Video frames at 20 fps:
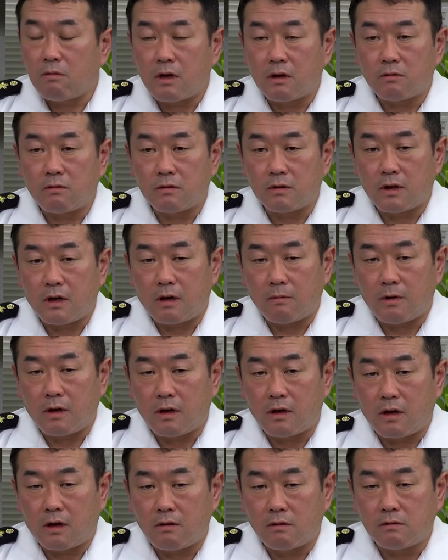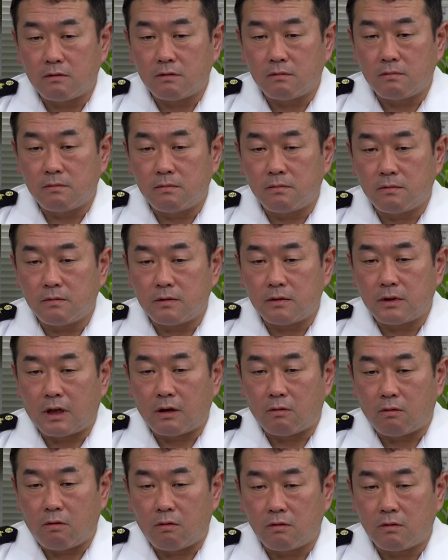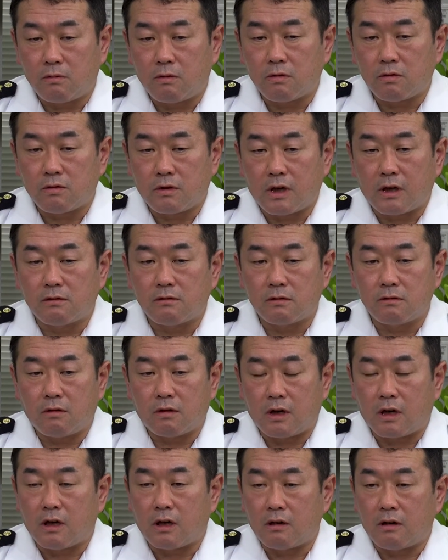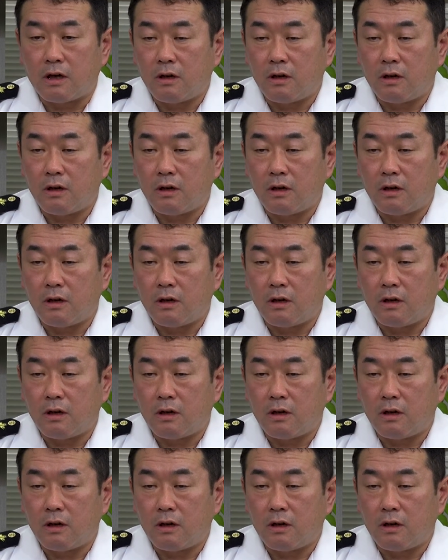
the Biden administration canceled the cruise missile.